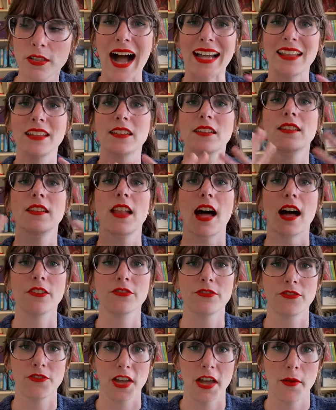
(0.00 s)
I
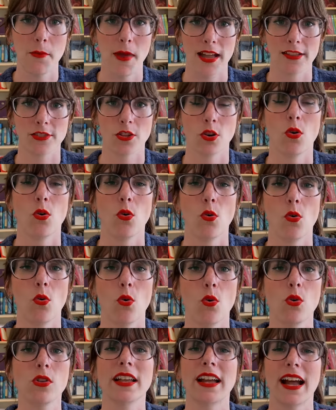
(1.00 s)
love them as a
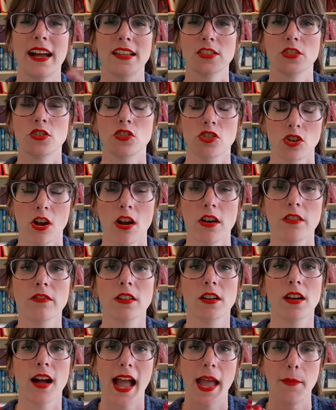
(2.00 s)
whole, like as a
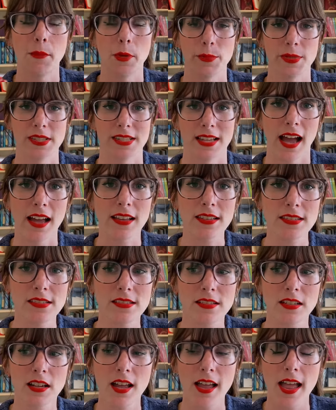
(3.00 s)
genre, I'm
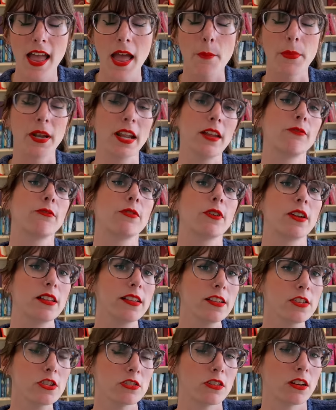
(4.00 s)
obsessed, but I
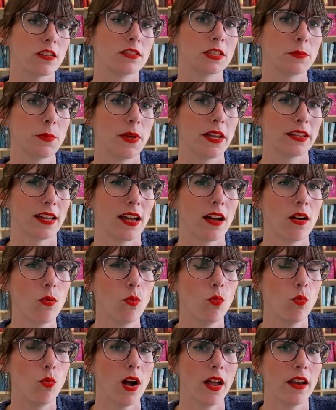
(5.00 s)
really struggle to pick out
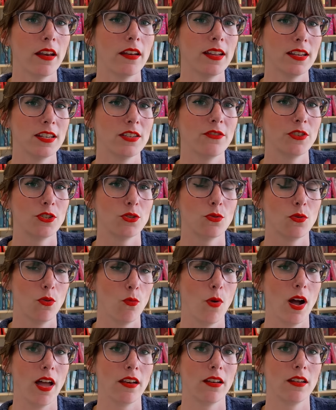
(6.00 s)
one individual
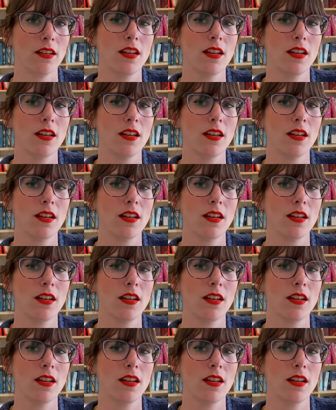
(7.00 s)
one.